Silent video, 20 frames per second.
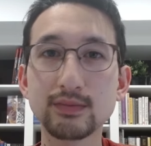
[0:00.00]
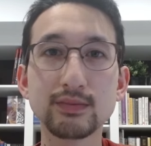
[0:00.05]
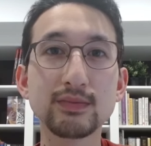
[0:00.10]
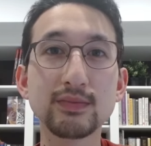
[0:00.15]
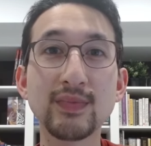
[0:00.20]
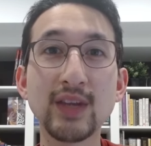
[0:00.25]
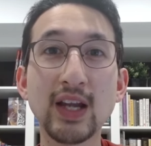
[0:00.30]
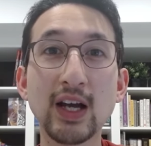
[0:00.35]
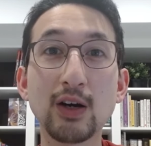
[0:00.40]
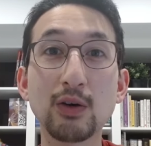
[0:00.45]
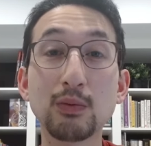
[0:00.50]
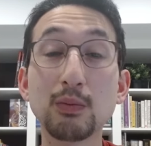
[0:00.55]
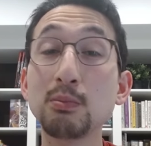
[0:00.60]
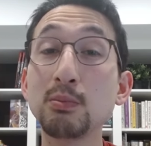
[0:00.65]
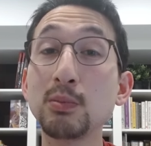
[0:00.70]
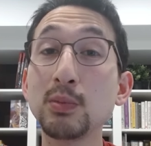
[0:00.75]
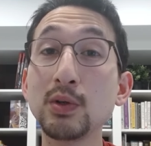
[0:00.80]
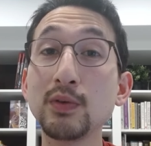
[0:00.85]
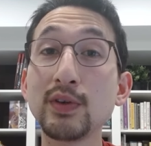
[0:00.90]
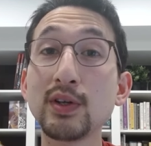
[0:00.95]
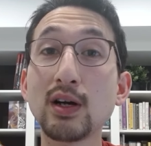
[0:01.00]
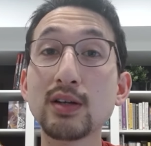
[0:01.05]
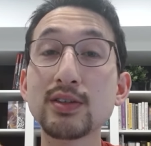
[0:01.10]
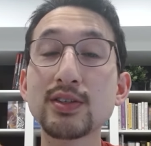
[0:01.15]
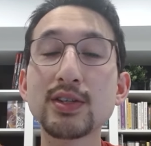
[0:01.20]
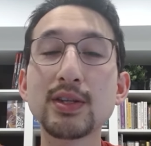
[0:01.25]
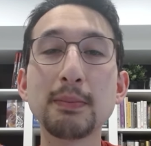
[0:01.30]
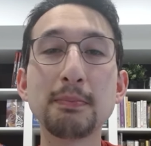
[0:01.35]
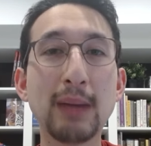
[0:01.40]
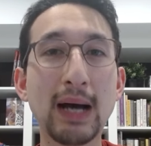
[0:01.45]
Now, moving on to
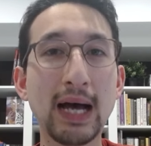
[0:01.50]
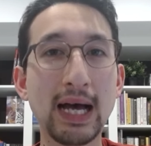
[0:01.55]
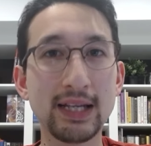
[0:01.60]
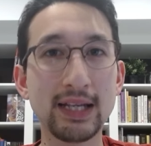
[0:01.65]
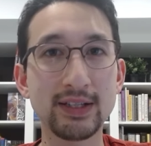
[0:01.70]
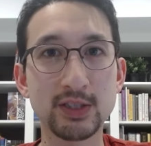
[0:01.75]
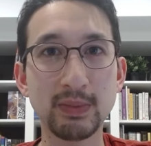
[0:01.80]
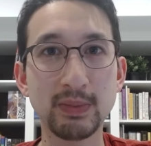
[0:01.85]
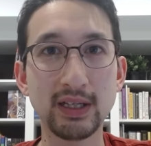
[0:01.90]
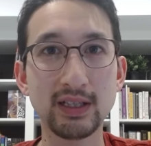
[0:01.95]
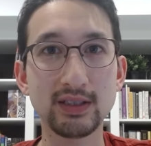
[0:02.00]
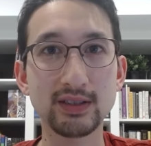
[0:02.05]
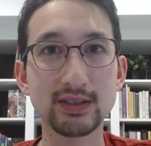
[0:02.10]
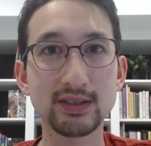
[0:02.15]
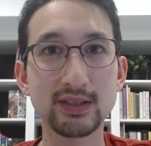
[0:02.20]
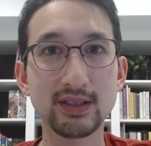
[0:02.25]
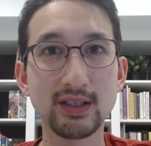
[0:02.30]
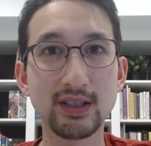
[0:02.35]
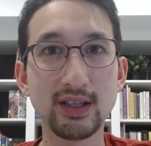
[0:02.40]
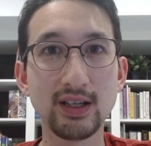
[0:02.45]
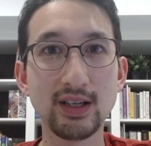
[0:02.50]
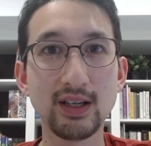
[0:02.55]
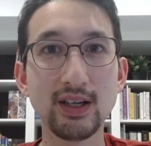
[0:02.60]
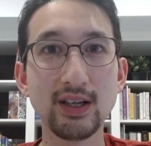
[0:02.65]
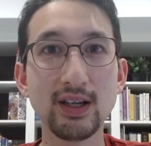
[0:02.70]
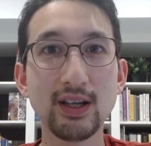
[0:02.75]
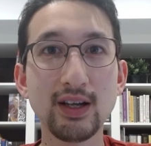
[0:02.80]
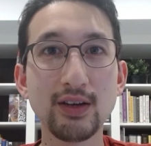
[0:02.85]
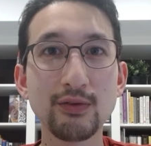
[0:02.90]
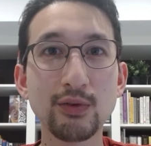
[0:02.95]
the bad spells.
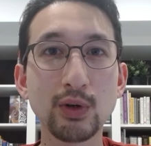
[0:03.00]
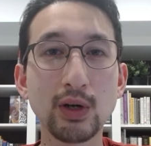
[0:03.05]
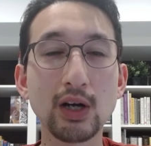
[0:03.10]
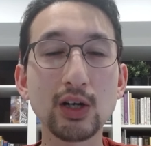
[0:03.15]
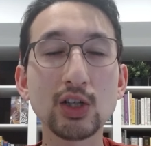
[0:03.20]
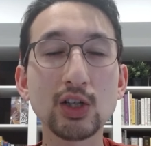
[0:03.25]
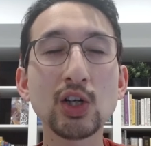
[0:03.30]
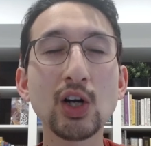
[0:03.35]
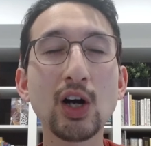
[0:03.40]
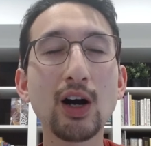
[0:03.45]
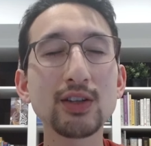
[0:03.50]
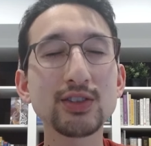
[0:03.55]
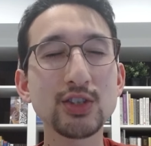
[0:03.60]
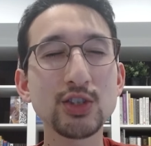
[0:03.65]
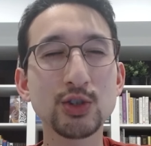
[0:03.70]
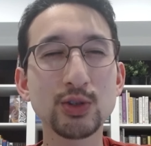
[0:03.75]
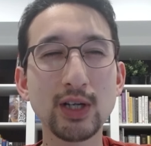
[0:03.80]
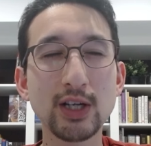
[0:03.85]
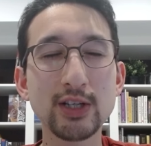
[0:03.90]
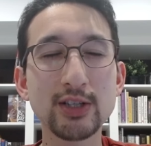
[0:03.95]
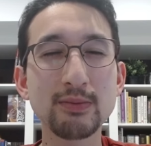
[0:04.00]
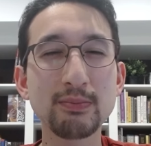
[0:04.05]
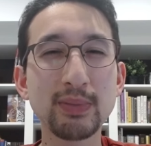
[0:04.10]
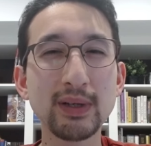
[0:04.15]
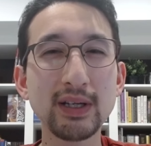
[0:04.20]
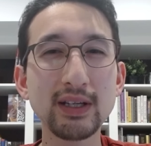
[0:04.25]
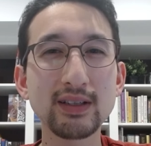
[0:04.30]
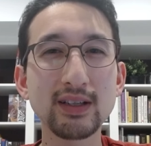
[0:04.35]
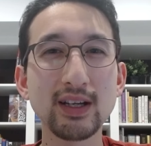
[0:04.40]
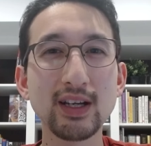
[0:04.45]
For our concentration
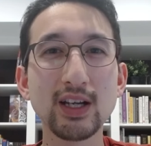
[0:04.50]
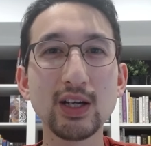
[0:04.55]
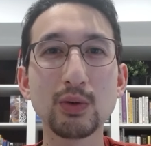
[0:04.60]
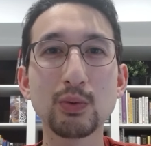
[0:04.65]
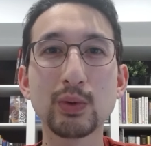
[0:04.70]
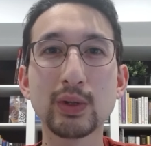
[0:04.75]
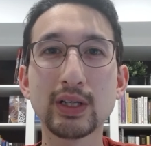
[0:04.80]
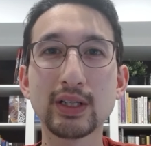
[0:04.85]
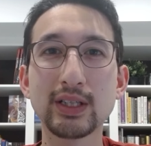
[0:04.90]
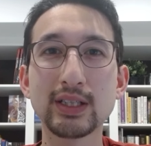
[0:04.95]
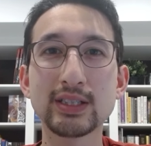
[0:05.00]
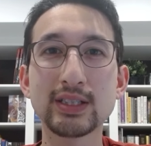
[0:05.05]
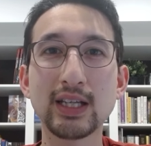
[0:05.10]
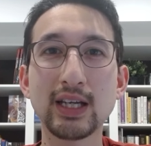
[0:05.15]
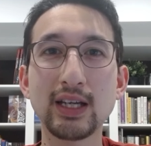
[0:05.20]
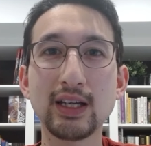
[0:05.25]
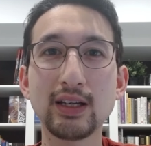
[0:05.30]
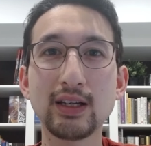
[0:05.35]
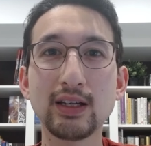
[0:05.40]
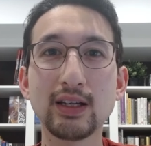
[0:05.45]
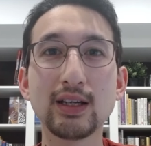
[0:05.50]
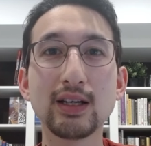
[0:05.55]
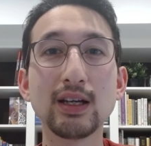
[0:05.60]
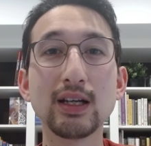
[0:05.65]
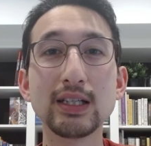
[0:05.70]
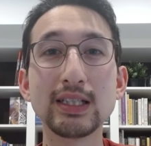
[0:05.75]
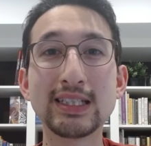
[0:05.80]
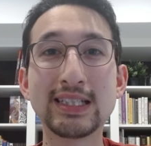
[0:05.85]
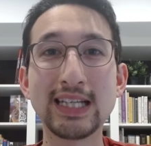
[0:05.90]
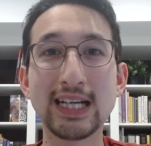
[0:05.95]
pick, we're going to say
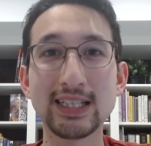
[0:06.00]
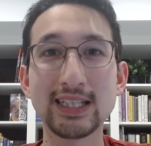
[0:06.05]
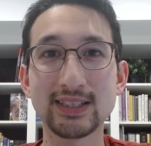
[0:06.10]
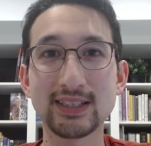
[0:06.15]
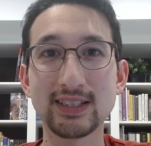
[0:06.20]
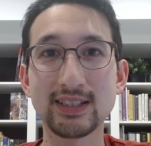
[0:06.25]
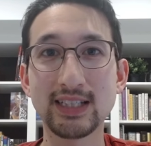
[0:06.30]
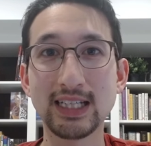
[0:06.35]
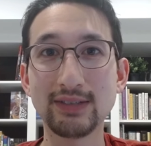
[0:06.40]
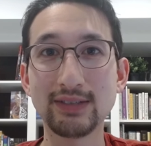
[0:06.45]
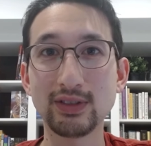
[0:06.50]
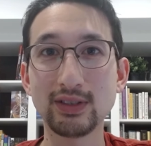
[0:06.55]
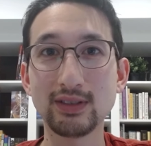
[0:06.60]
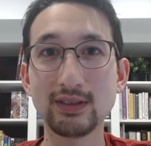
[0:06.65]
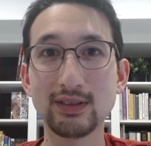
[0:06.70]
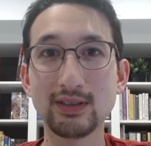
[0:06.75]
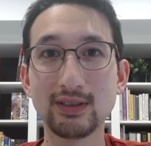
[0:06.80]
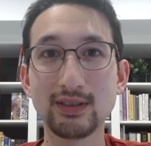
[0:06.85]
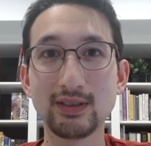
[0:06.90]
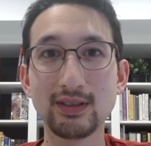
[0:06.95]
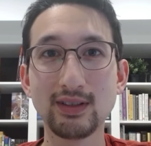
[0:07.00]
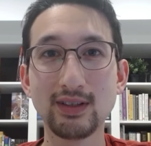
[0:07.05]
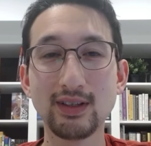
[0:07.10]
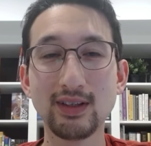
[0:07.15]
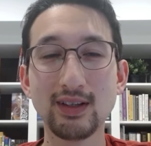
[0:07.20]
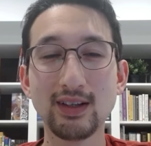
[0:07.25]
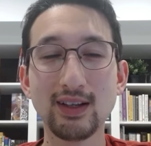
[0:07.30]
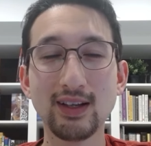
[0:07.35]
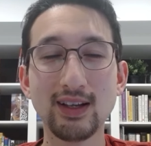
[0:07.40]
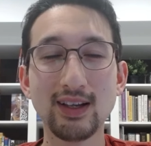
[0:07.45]
Dust Devil.
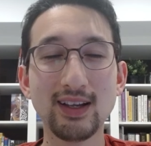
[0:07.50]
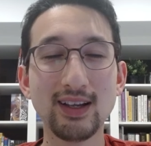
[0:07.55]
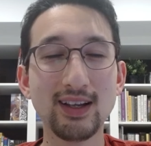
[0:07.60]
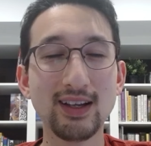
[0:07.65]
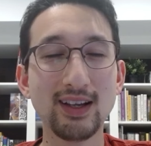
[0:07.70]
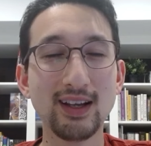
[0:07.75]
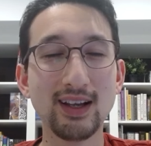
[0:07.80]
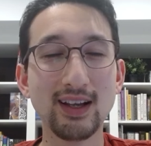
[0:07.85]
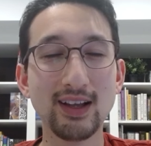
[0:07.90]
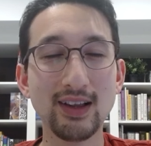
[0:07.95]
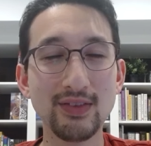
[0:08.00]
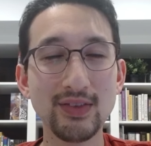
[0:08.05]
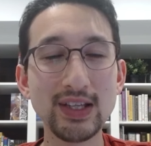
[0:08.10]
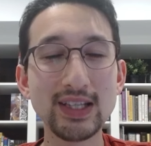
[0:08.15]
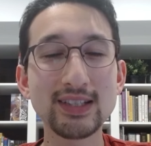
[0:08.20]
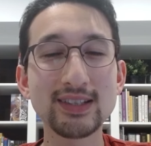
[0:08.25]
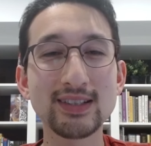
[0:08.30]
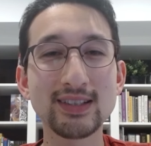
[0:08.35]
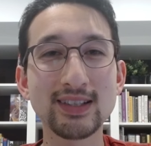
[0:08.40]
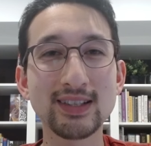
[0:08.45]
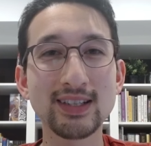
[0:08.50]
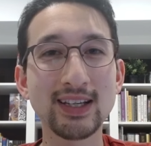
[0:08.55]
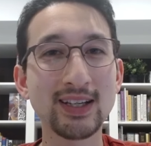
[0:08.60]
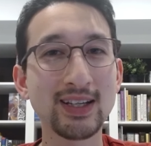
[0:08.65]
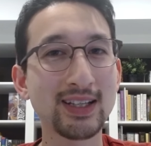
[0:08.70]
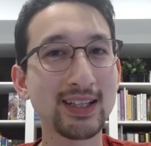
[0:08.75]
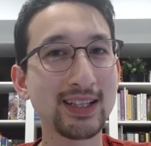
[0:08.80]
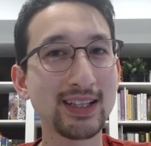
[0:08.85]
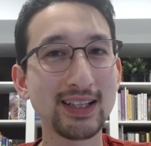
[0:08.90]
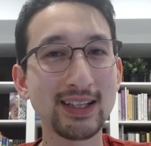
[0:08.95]
This
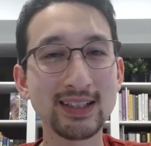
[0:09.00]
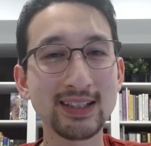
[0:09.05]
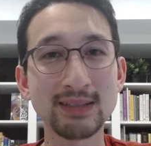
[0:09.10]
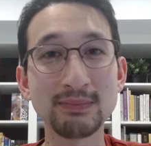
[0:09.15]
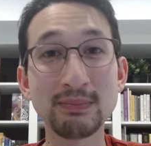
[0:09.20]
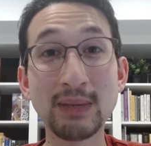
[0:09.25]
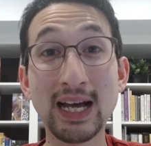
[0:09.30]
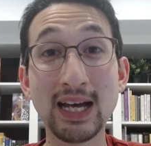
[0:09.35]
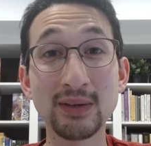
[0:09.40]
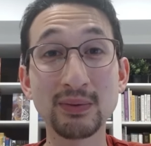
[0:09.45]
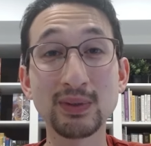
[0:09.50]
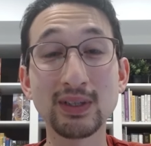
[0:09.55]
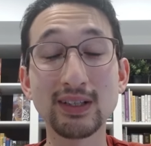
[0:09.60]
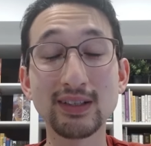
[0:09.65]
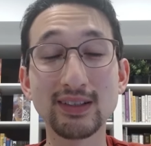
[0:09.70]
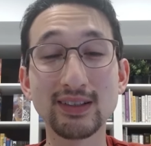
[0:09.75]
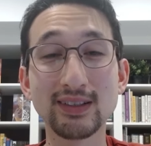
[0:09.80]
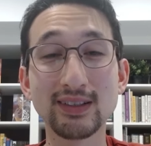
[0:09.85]
is a bad one.